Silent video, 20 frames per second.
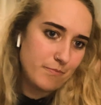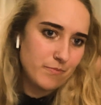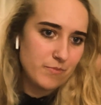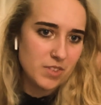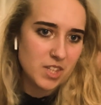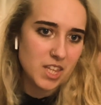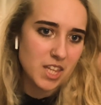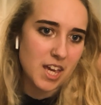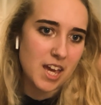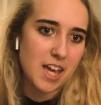
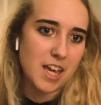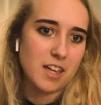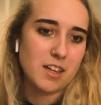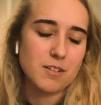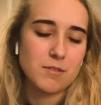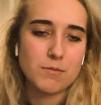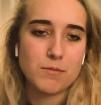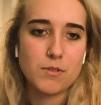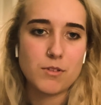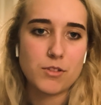like
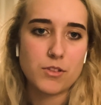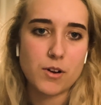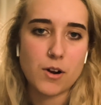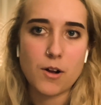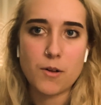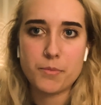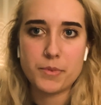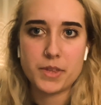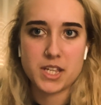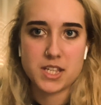throw
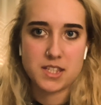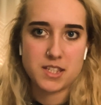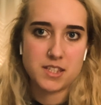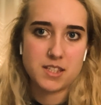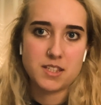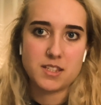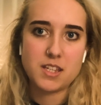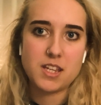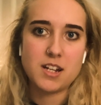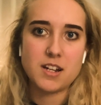up
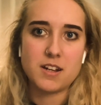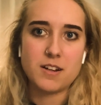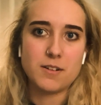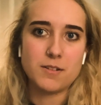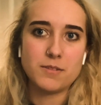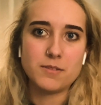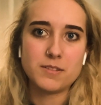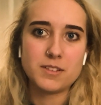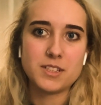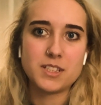this, you
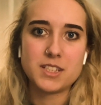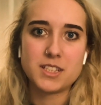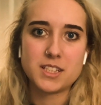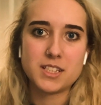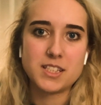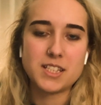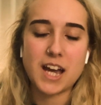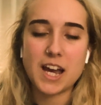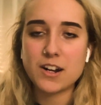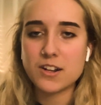know,
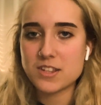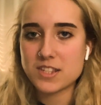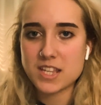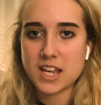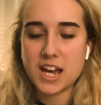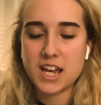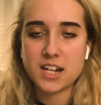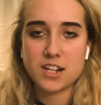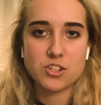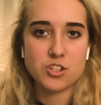title
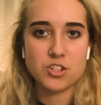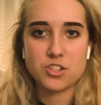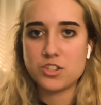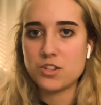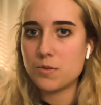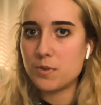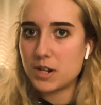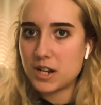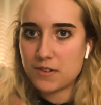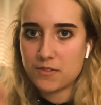slide and just do
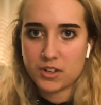whatever